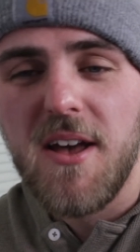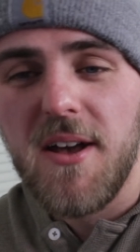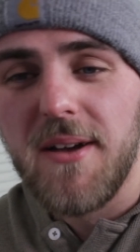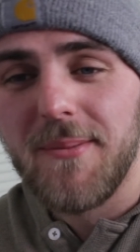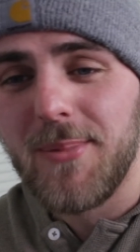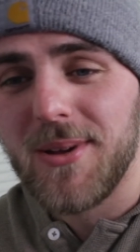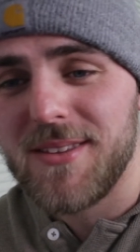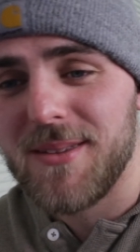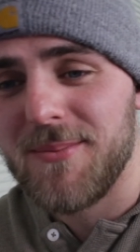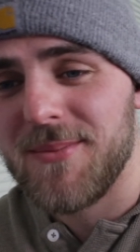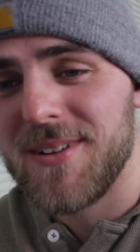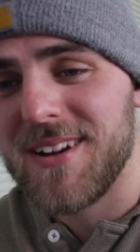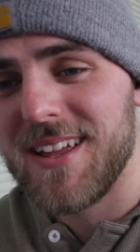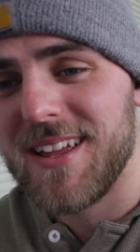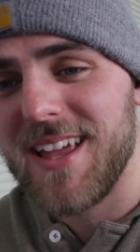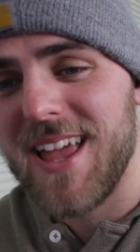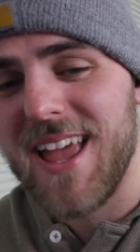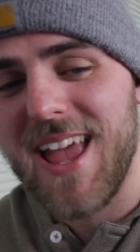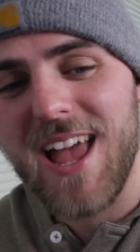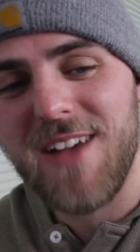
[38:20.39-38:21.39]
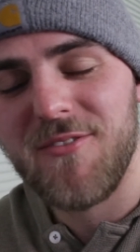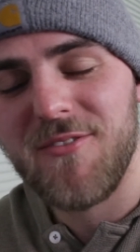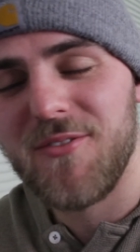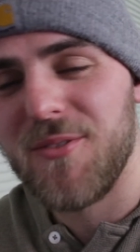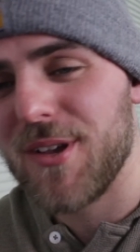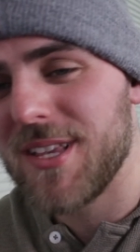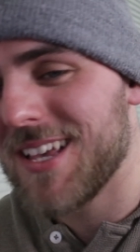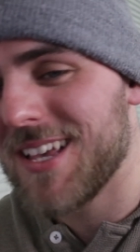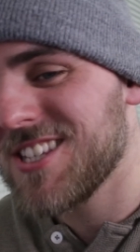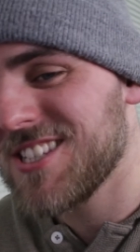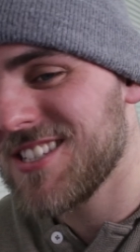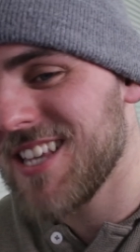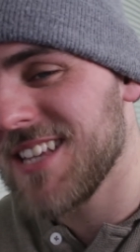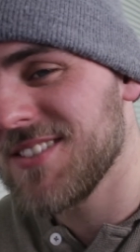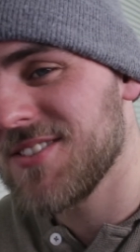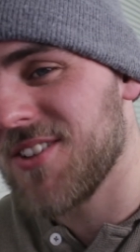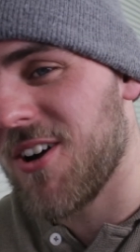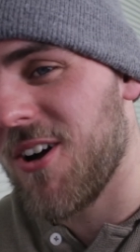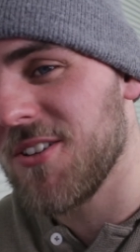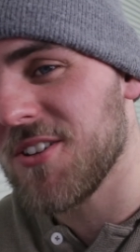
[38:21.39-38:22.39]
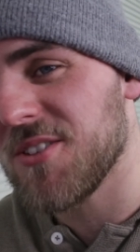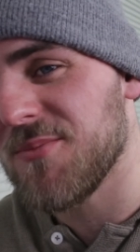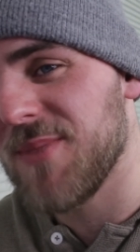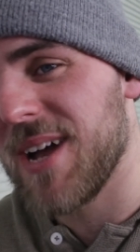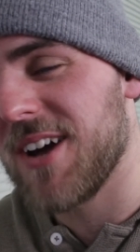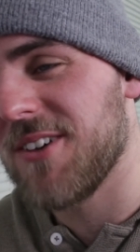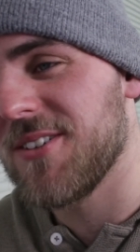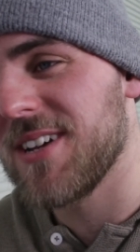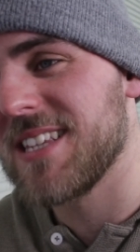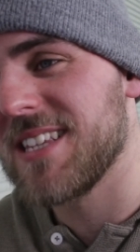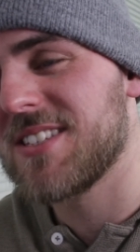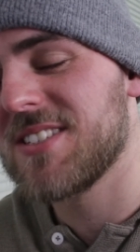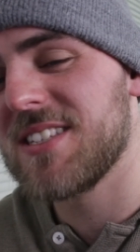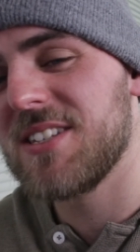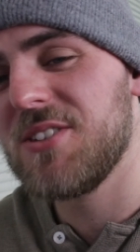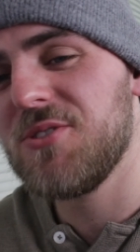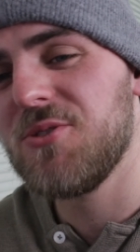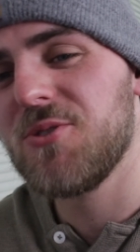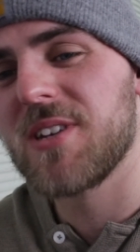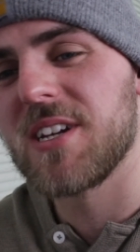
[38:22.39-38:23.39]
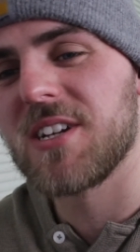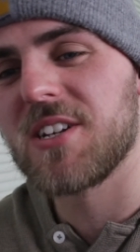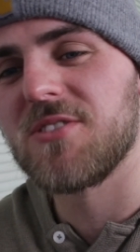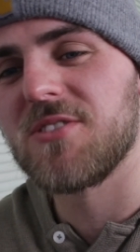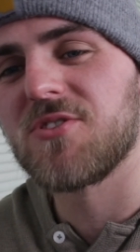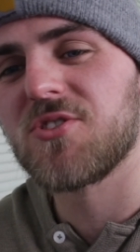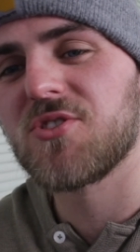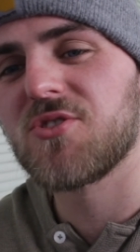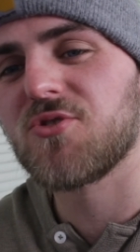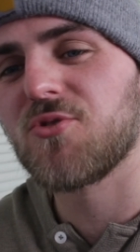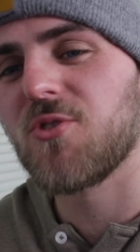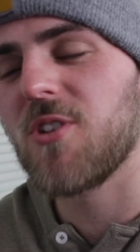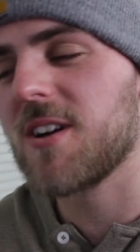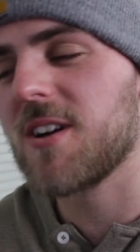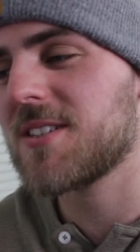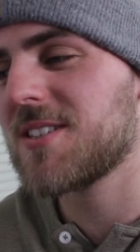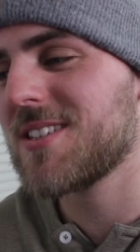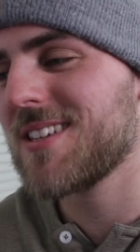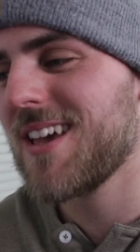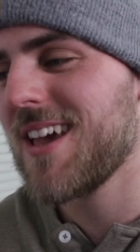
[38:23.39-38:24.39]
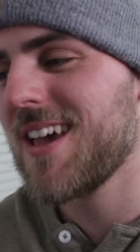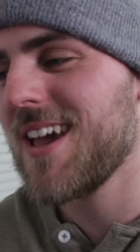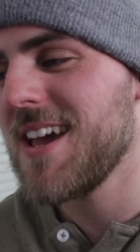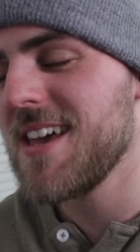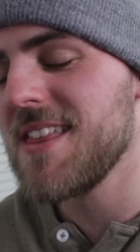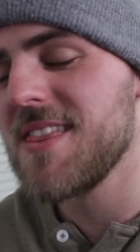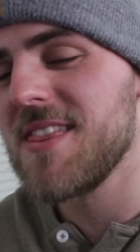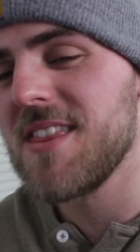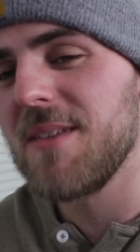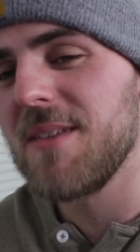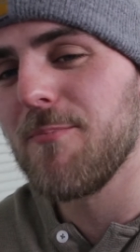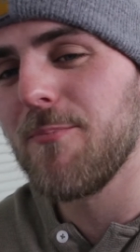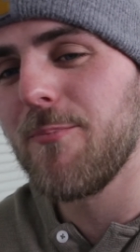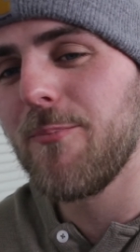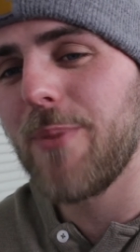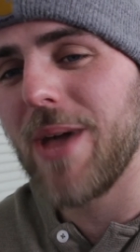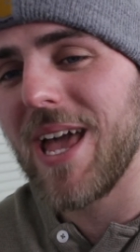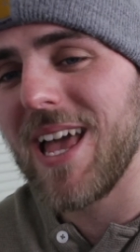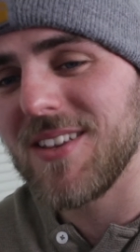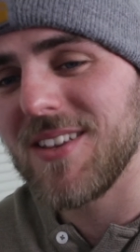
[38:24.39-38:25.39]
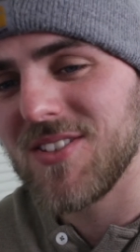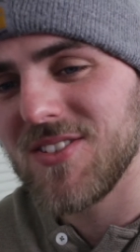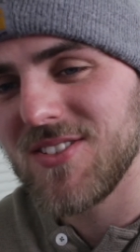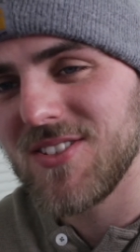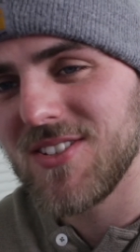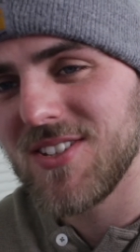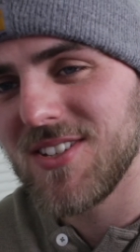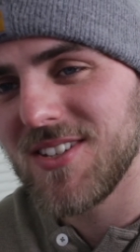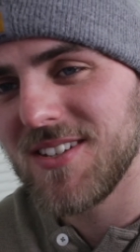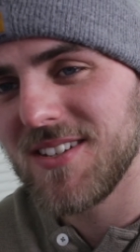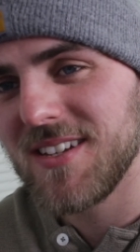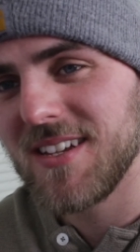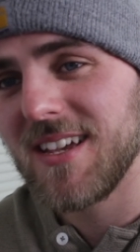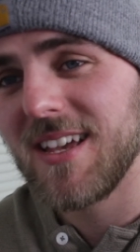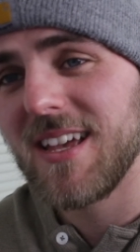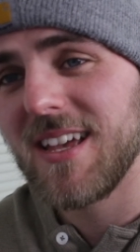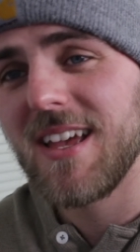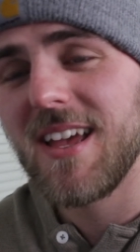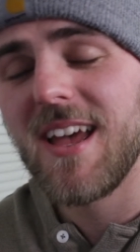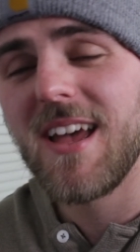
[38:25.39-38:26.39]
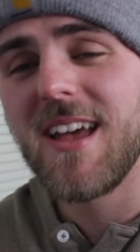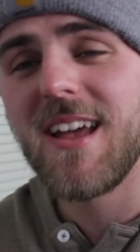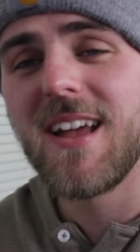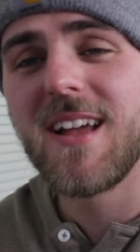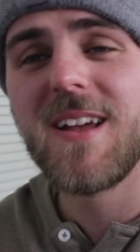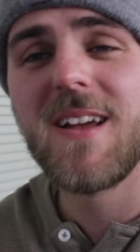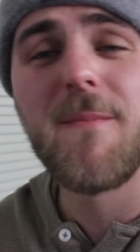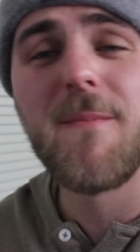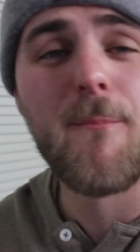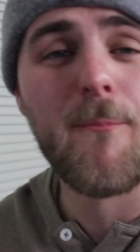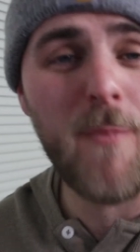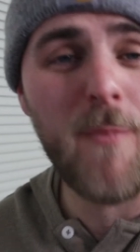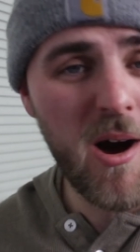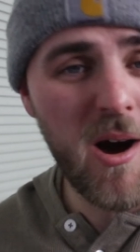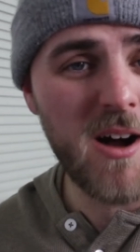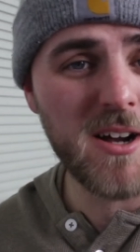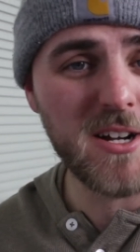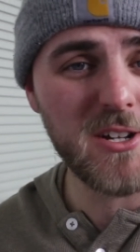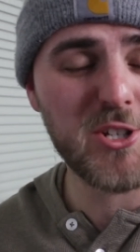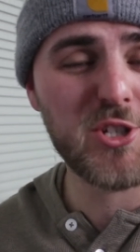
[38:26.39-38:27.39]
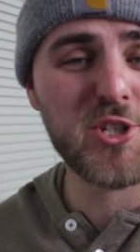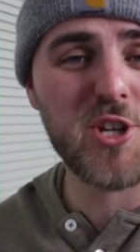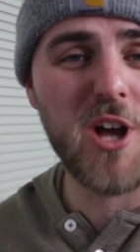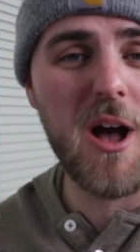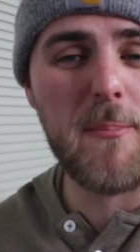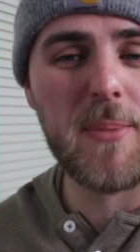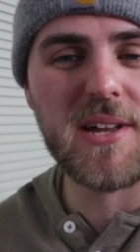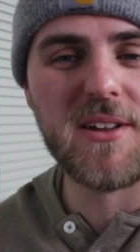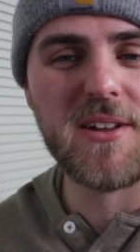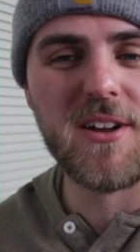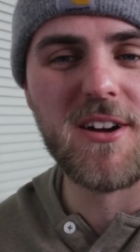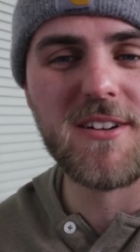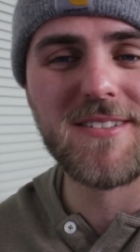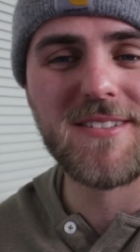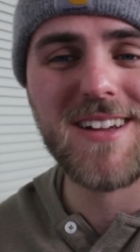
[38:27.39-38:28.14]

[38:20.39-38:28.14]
But I'm going to have a set dollar amount and see who can construct the best manga shopping cart